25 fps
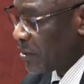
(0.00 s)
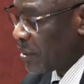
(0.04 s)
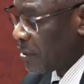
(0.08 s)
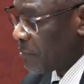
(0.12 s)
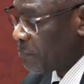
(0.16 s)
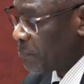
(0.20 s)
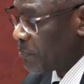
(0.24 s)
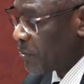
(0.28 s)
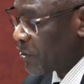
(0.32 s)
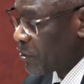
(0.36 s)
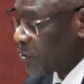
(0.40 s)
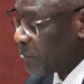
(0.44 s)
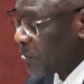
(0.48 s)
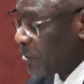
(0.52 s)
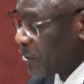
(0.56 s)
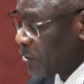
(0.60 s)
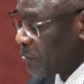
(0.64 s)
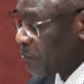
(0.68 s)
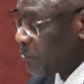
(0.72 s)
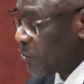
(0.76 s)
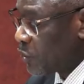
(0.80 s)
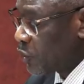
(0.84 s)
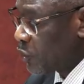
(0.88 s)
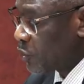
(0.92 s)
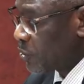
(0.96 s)

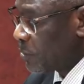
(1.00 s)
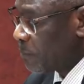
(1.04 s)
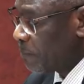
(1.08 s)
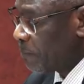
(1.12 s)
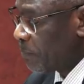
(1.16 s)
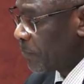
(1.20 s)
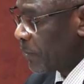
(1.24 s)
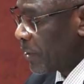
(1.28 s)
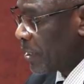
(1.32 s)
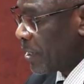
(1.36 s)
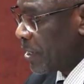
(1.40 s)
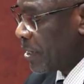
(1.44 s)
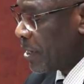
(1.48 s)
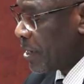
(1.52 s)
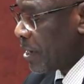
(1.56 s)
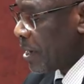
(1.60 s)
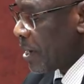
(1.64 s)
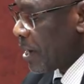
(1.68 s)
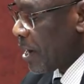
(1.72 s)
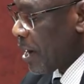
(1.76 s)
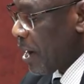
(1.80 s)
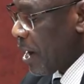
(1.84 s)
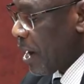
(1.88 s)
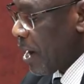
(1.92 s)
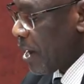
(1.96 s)
impeachment motion,
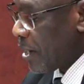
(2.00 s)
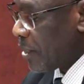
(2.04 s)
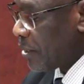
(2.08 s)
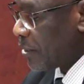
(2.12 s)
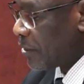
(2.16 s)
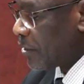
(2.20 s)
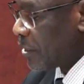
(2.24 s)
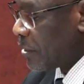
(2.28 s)
and